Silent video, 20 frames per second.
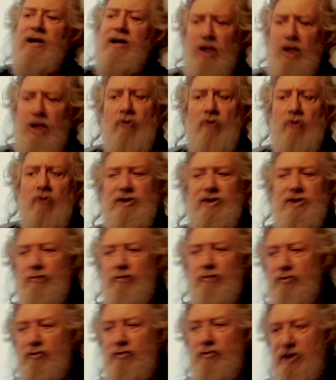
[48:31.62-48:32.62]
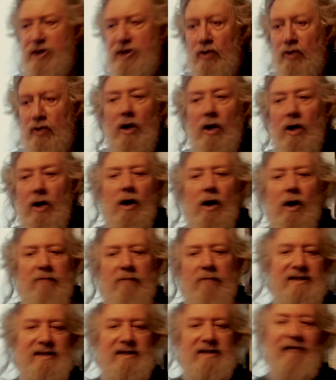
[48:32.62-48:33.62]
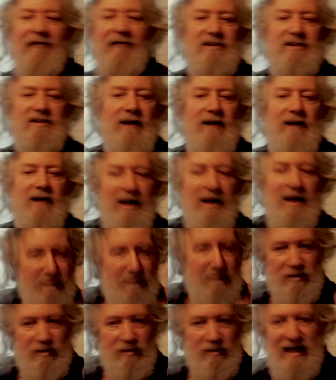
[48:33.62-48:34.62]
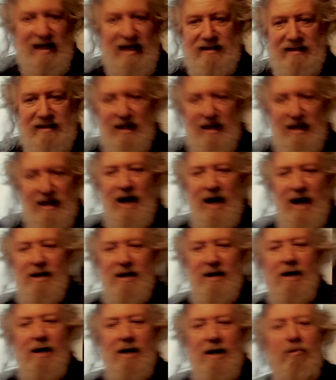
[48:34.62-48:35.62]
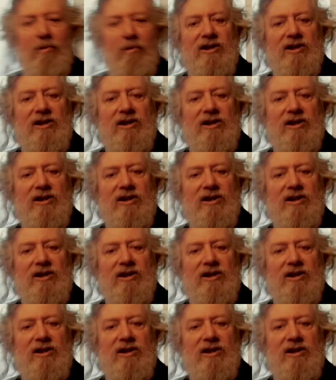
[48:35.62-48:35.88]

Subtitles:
close to the root 2, but it's obviously not going to be precisely on. But it's